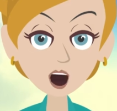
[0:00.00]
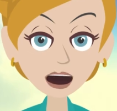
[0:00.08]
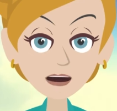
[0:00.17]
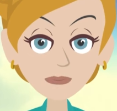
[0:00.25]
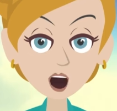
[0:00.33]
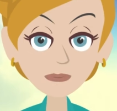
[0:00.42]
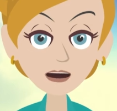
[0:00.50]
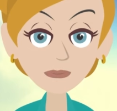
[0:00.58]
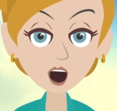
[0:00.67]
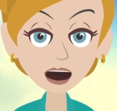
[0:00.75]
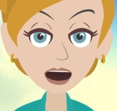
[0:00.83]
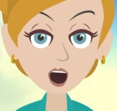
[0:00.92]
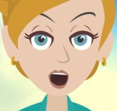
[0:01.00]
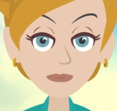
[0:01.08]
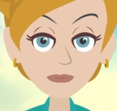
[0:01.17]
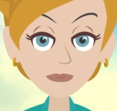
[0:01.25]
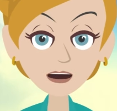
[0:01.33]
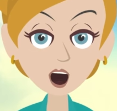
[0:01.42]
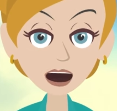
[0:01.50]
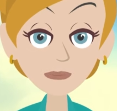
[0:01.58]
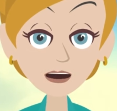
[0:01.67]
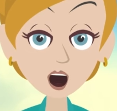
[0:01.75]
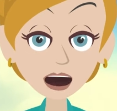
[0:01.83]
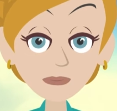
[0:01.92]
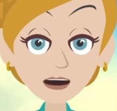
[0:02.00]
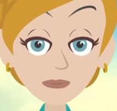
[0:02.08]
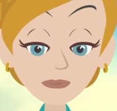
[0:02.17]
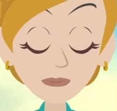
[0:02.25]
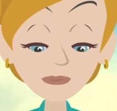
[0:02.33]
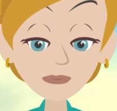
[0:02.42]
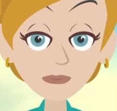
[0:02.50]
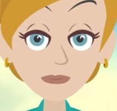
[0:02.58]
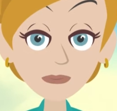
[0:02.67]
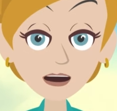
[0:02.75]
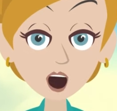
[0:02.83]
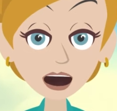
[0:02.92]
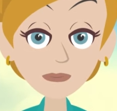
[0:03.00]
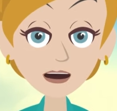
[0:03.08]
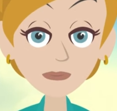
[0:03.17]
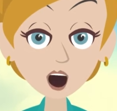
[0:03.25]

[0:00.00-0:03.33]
can answer that question easily. And as you